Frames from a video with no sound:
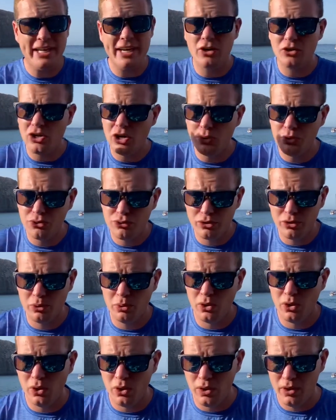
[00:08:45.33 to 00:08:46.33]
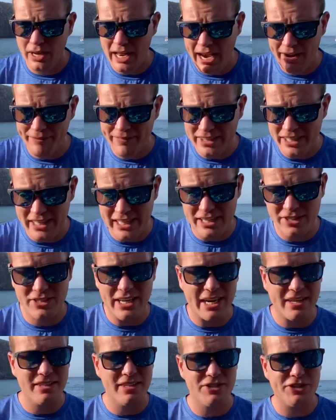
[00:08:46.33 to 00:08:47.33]
I'll go through everything
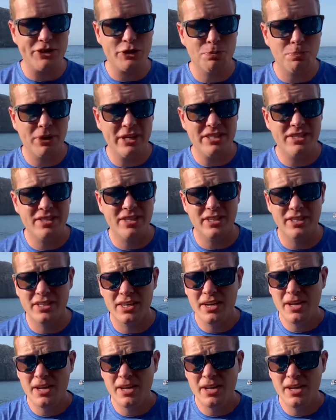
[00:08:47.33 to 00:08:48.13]
exact as it's printed,